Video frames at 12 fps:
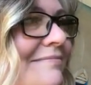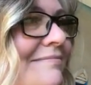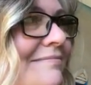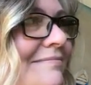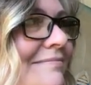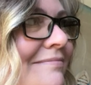
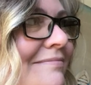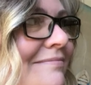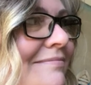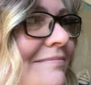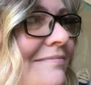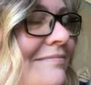
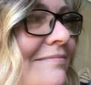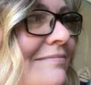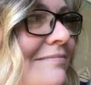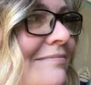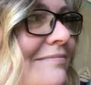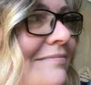
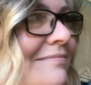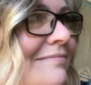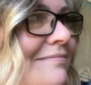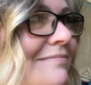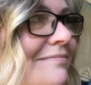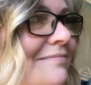
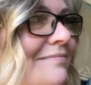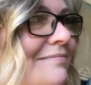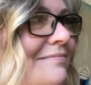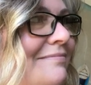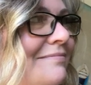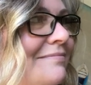
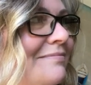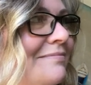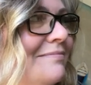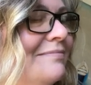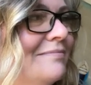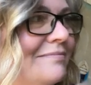
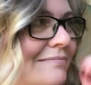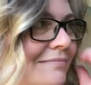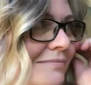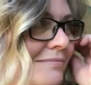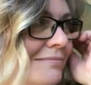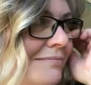
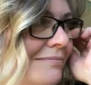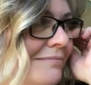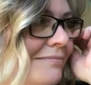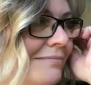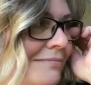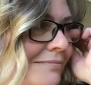
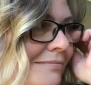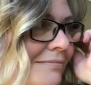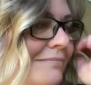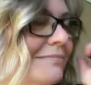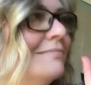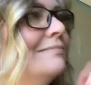
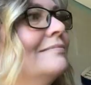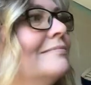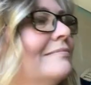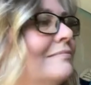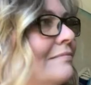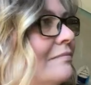
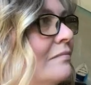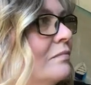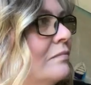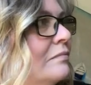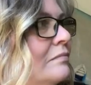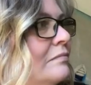
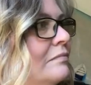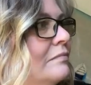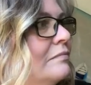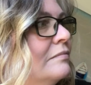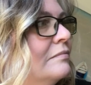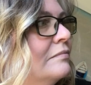
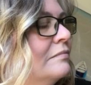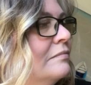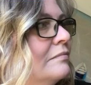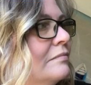(silent)